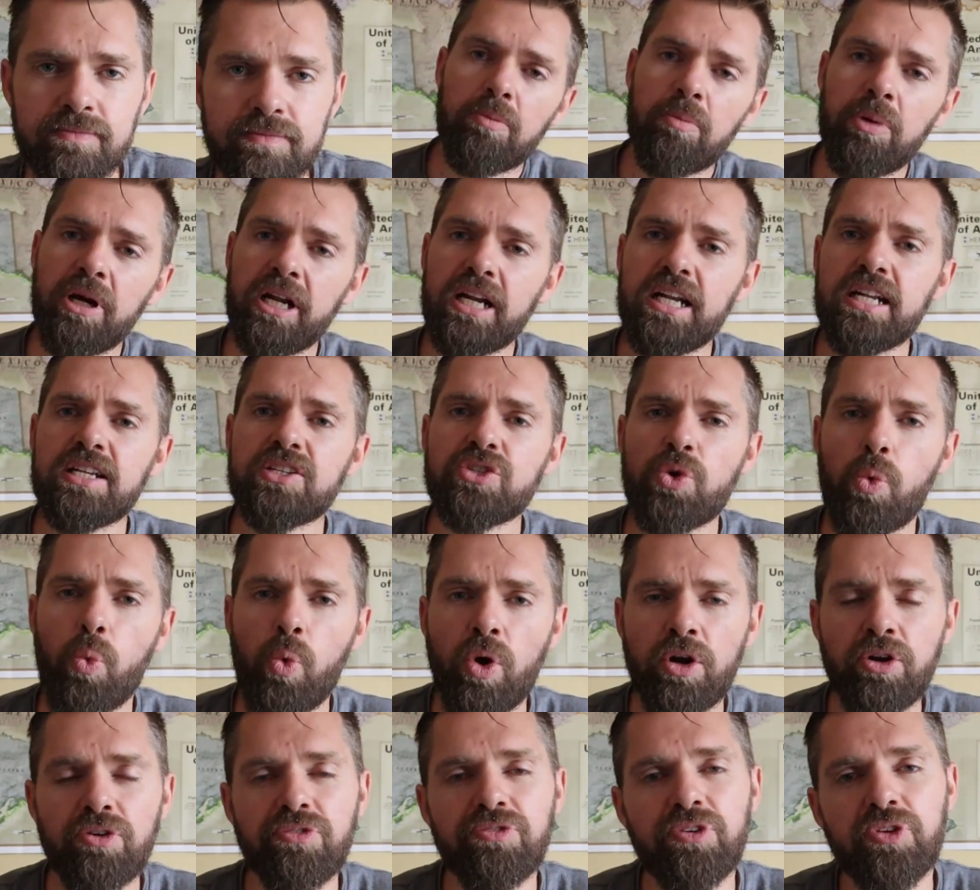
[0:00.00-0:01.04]
But it is a
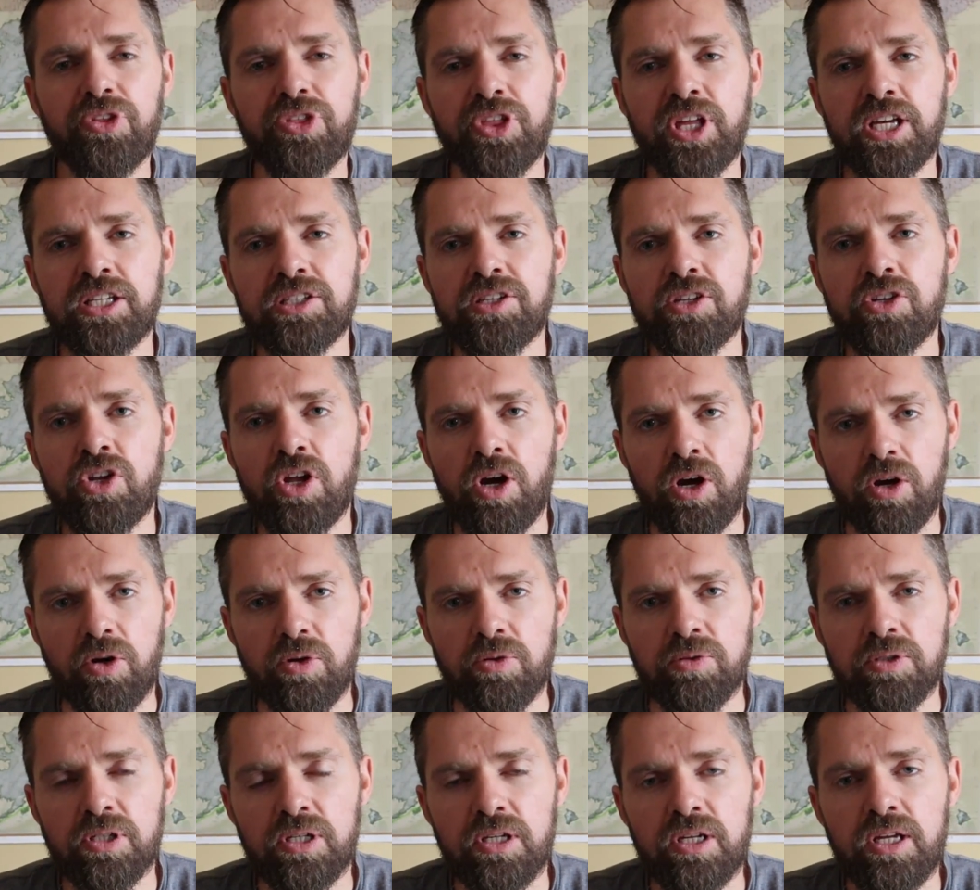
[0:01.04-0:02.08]
wonderful thing to know